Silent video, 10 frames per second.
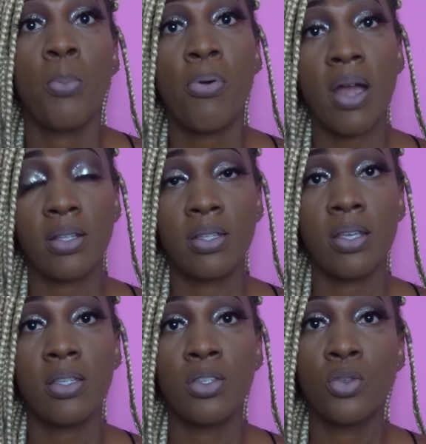
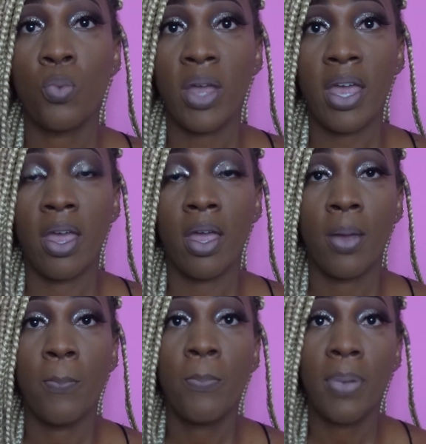Practice to wear
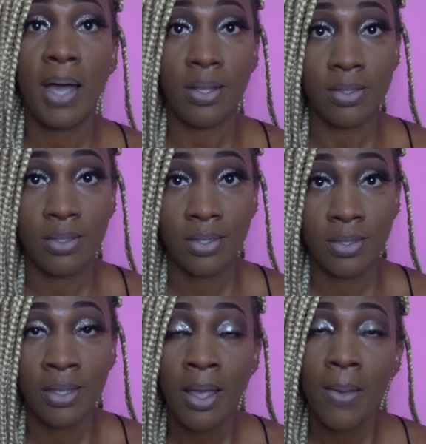
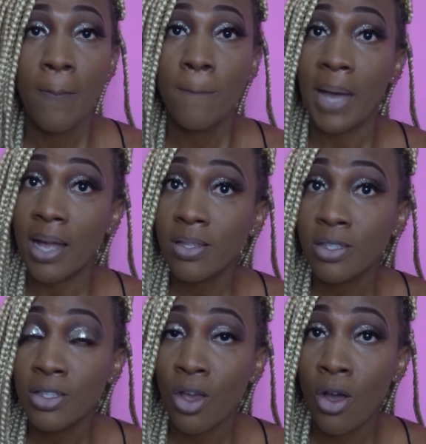pants.
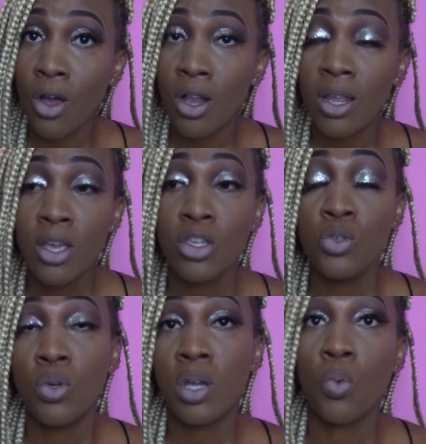Pants, y'all,
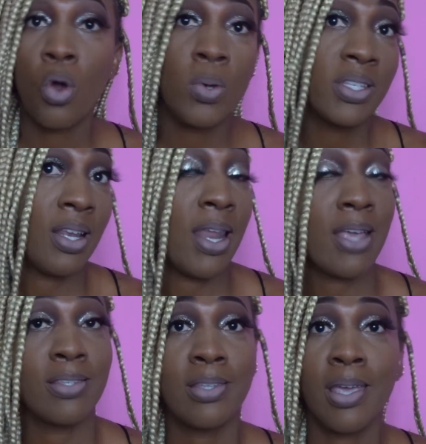you can walk with your
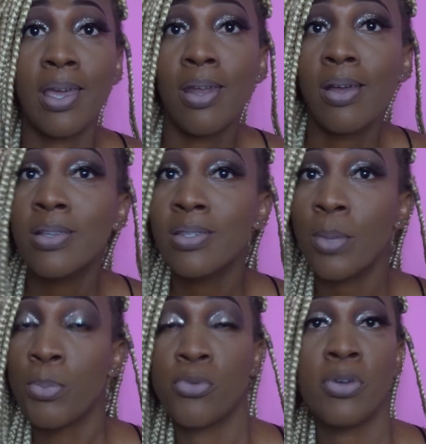legs together,
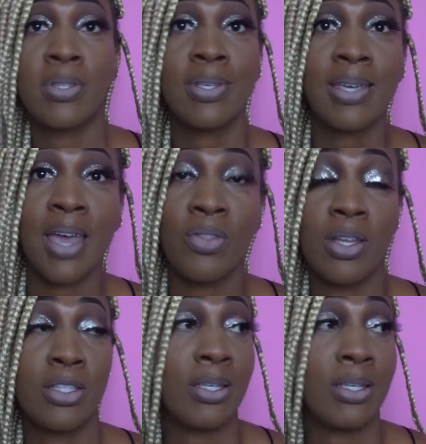separate together.